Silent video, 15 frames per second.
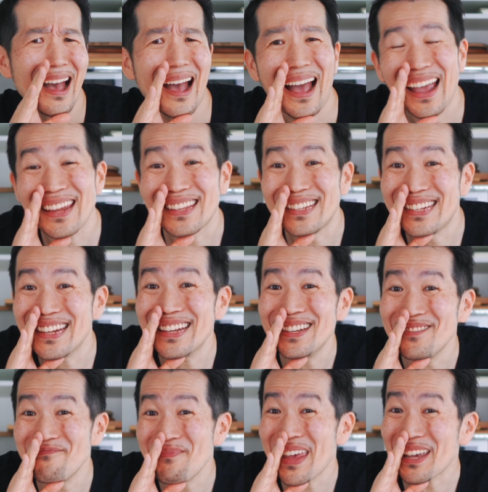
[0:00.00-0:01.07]
I
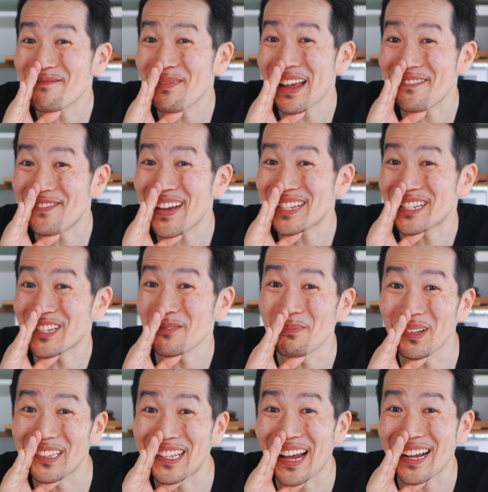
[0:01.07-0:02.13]
didn't make my
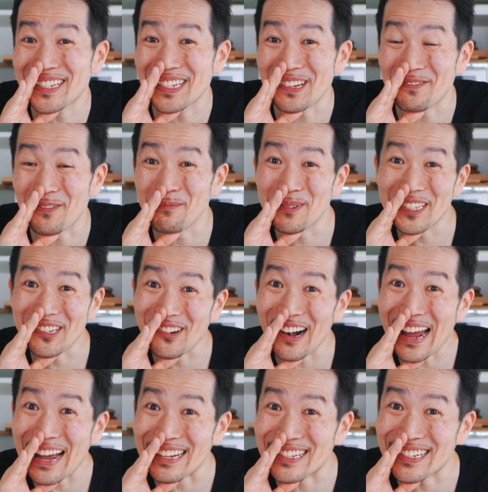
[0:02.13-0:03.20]
vegetable dashi from
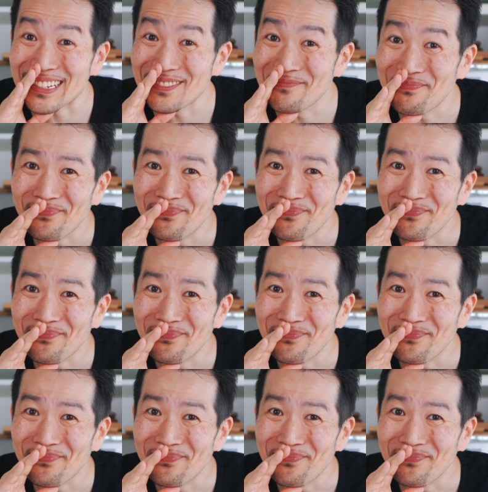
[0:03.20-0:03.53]
scratch.